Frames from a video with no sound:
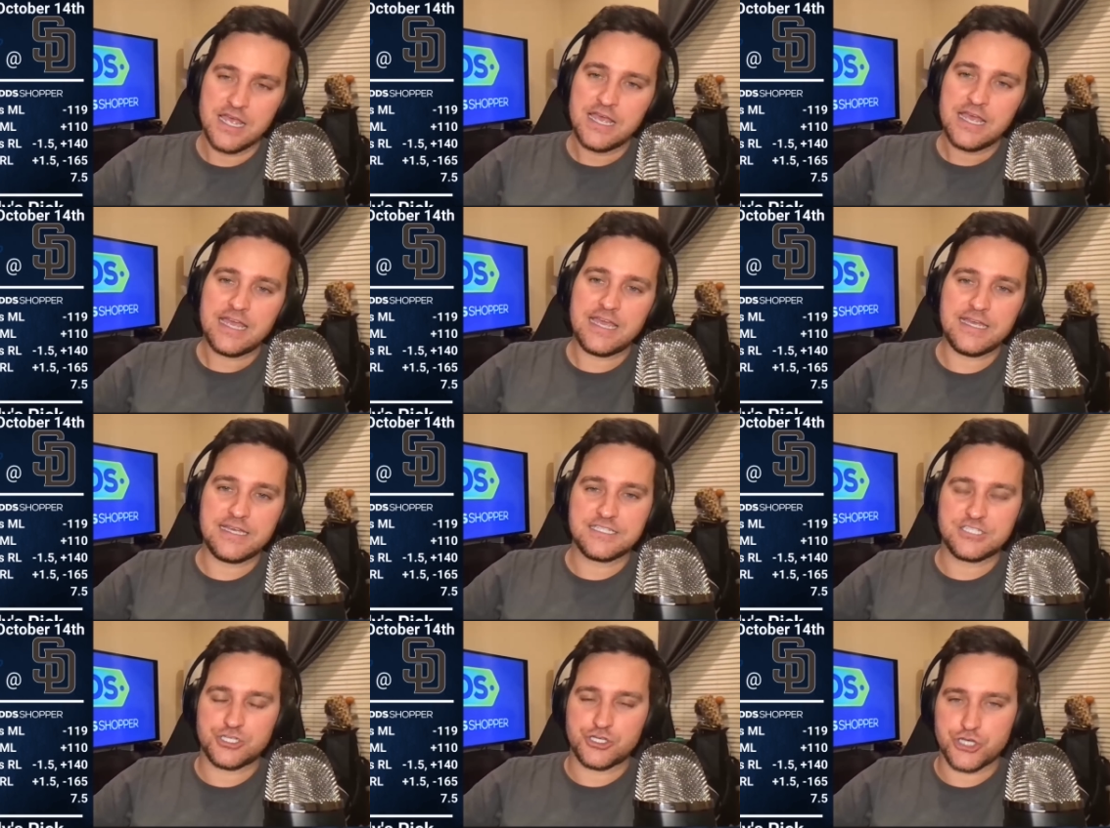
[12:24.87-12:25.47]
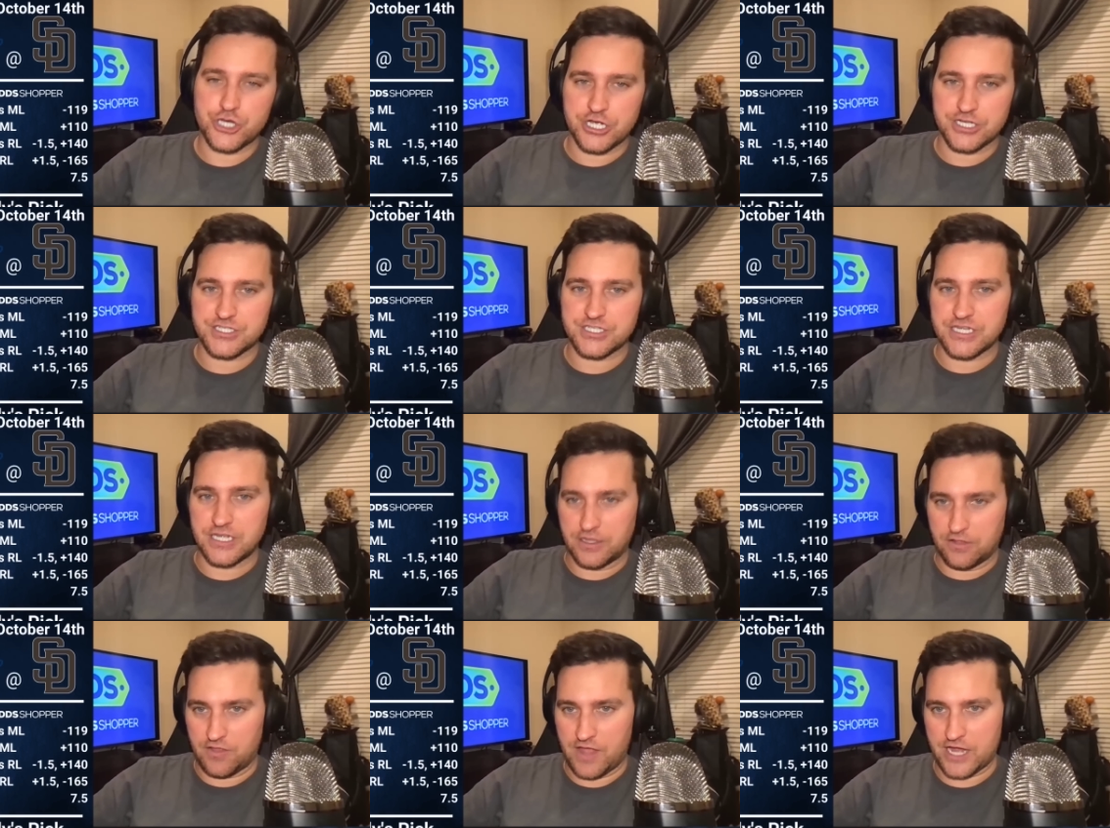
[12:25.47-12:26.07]
he is just
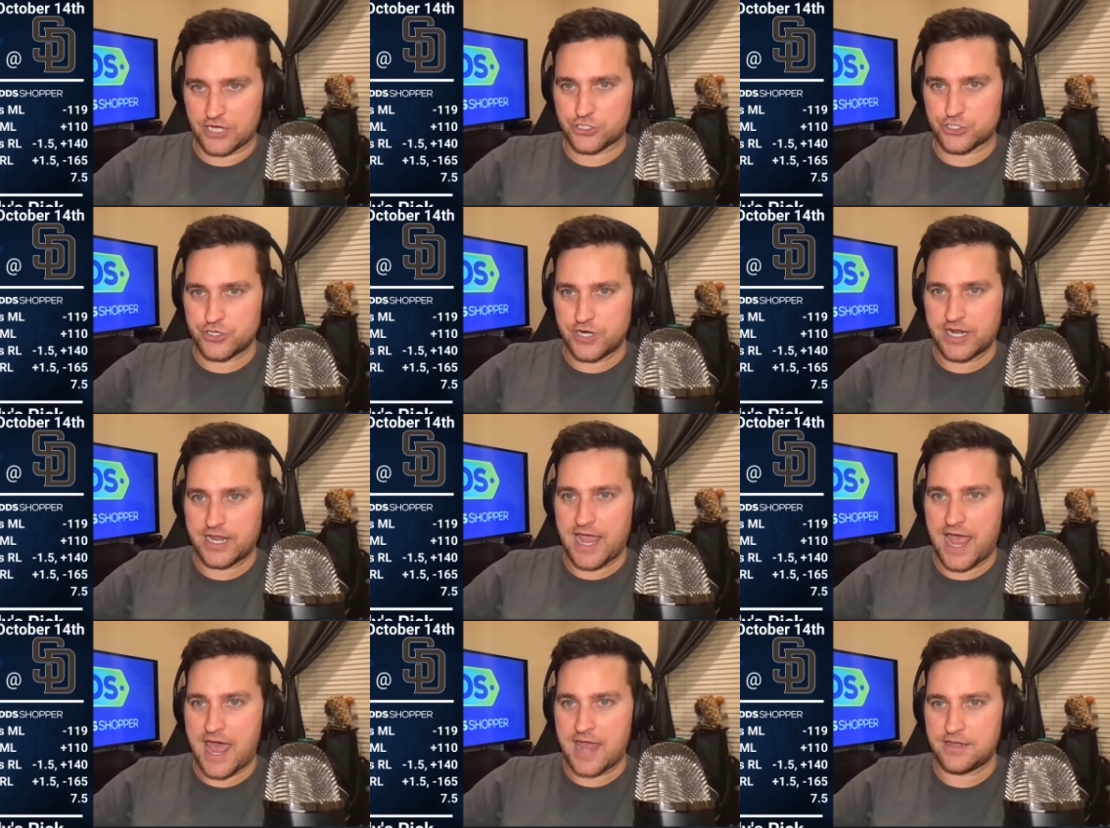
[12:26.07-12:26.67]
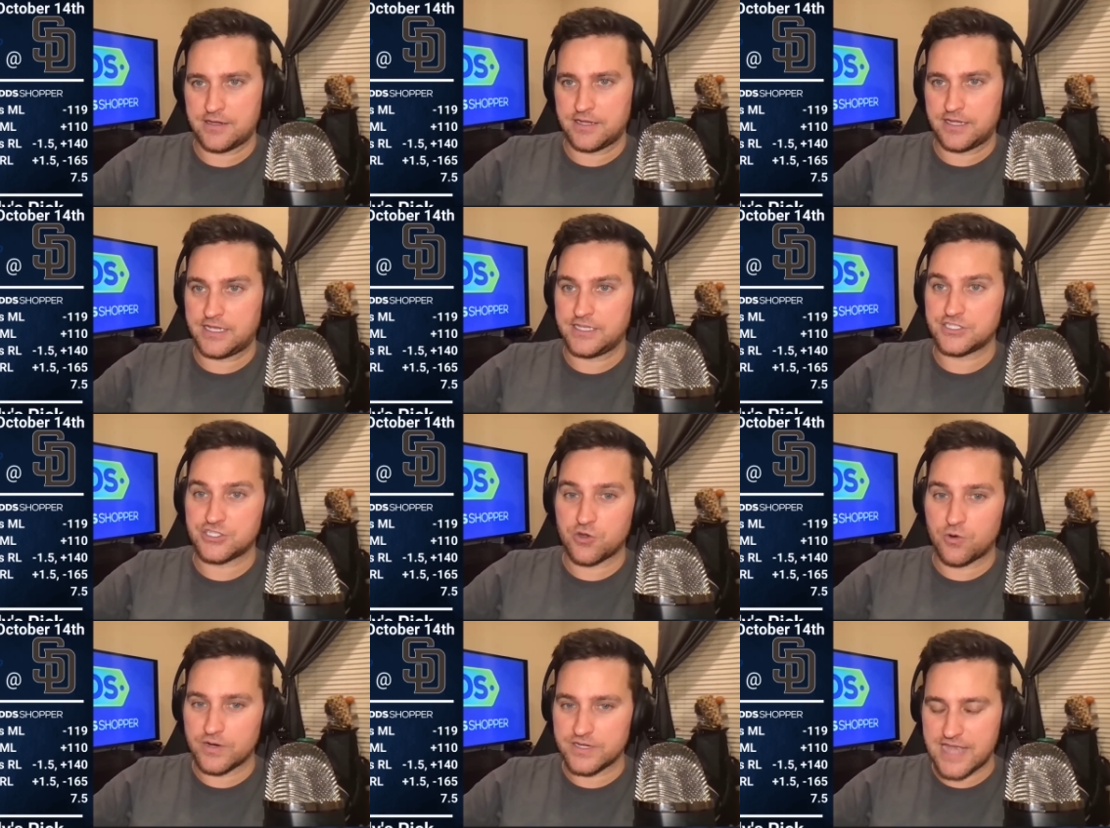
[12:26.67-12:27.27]
electric, and he's
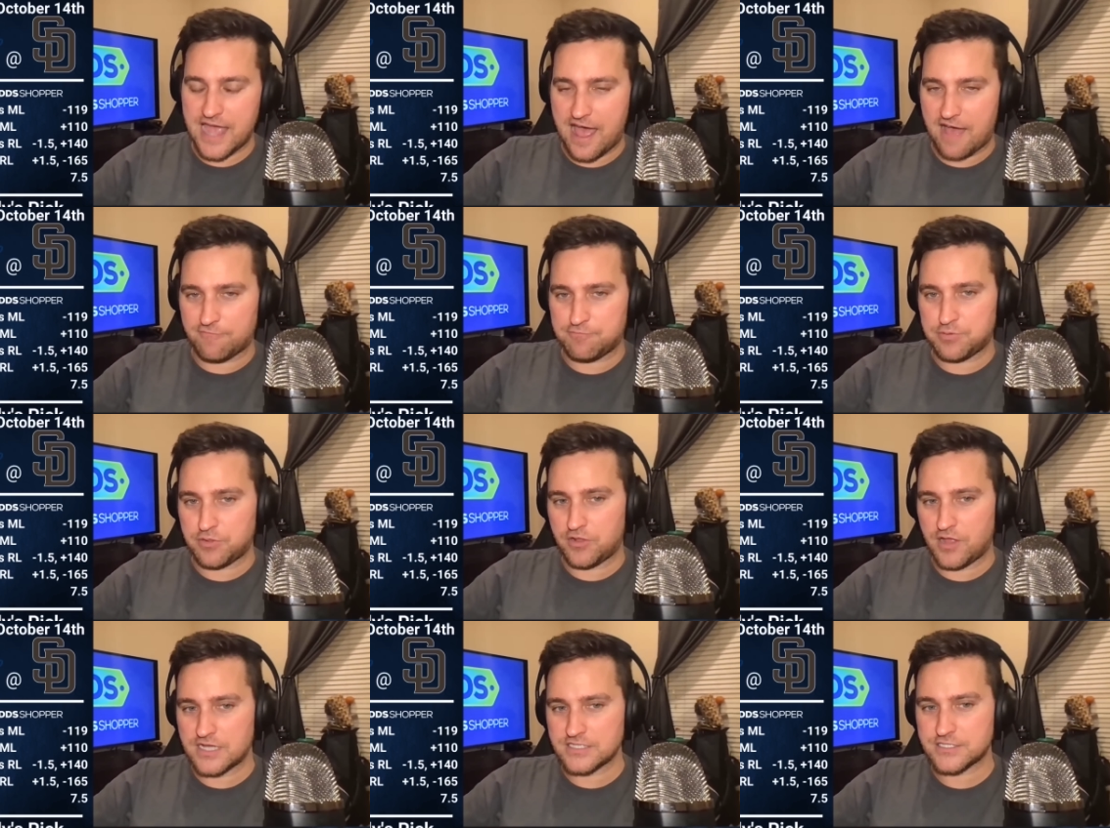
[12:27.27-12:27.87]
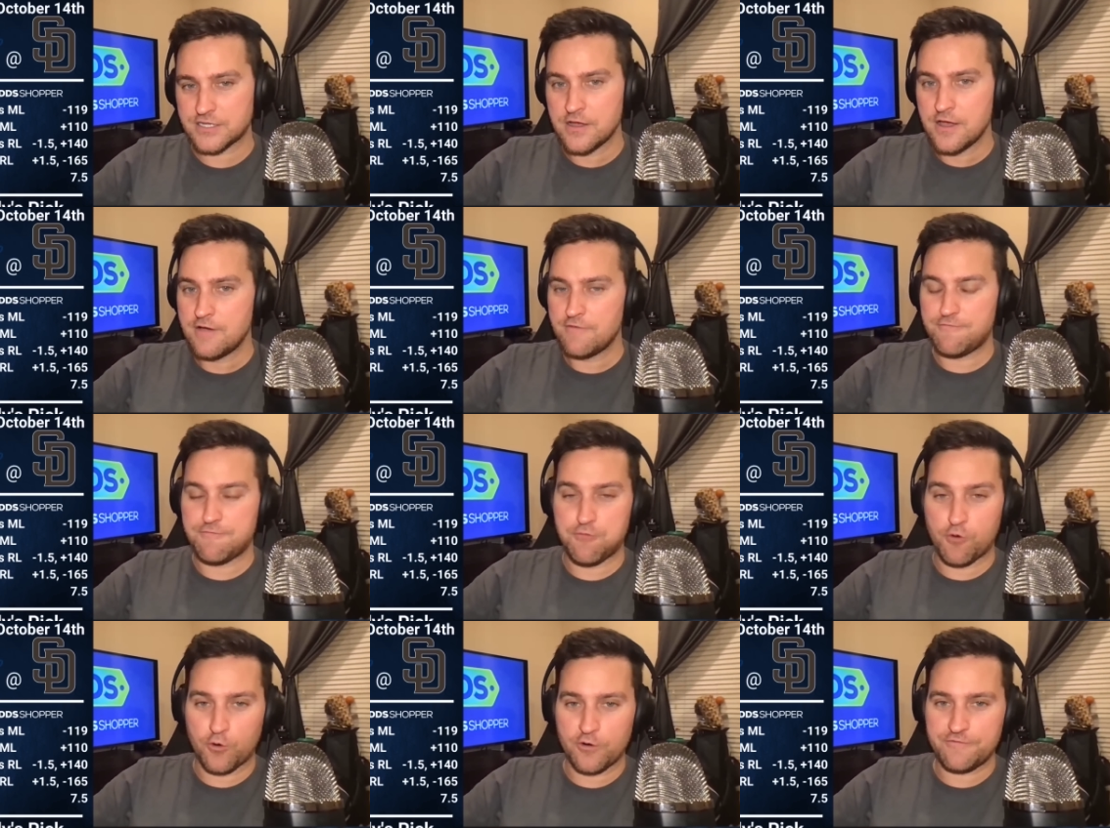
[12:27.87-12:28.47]
going to have plus
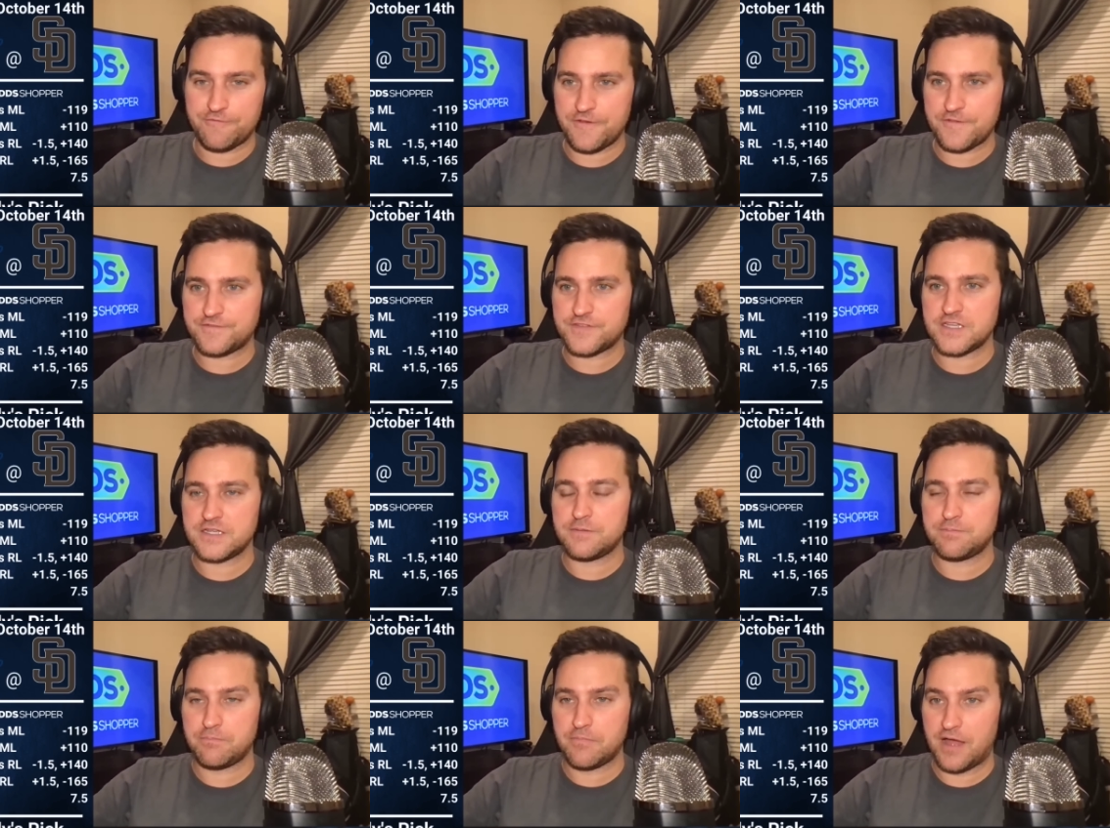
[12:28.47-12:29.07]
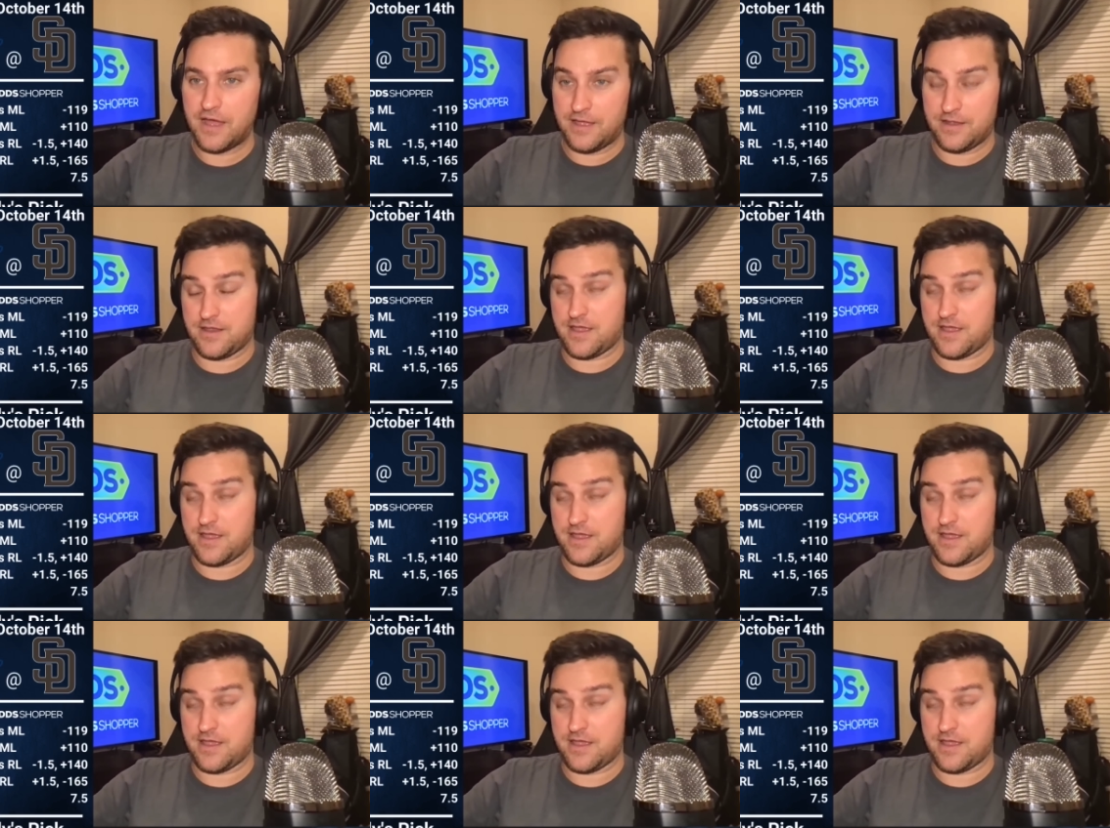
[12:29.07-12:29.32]
450 and,